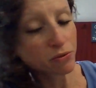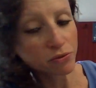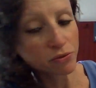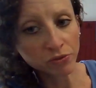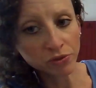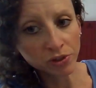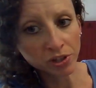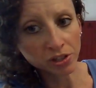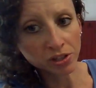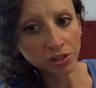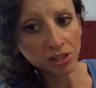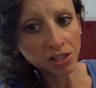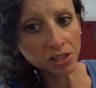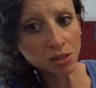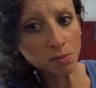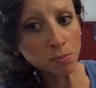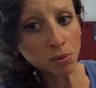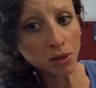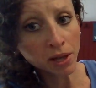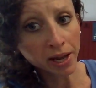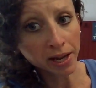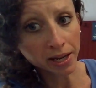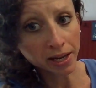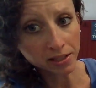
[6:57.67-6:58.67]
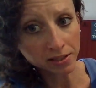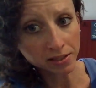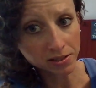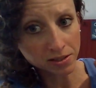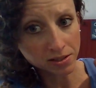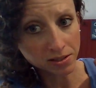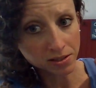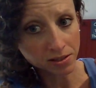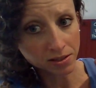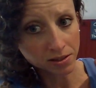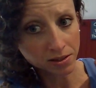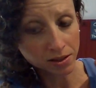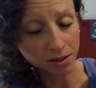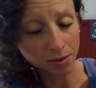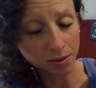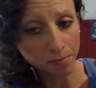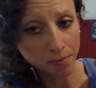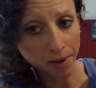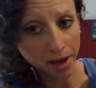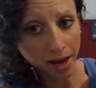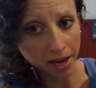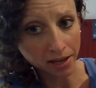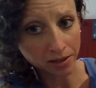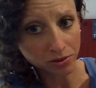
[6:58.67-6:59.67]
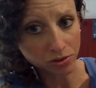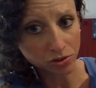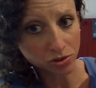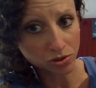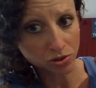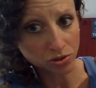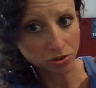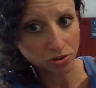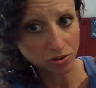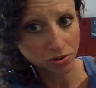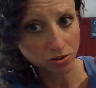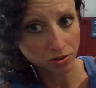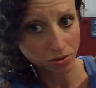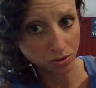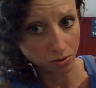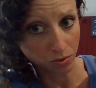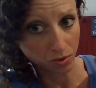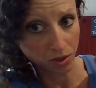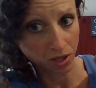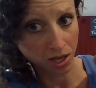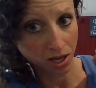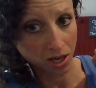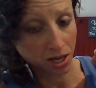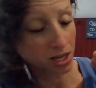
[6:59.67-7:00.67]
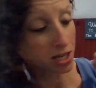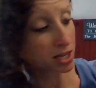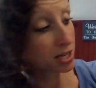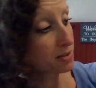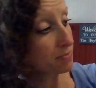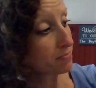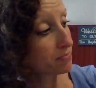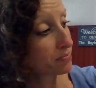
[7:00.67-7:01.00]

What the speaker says: fill in the blanks that match, okay?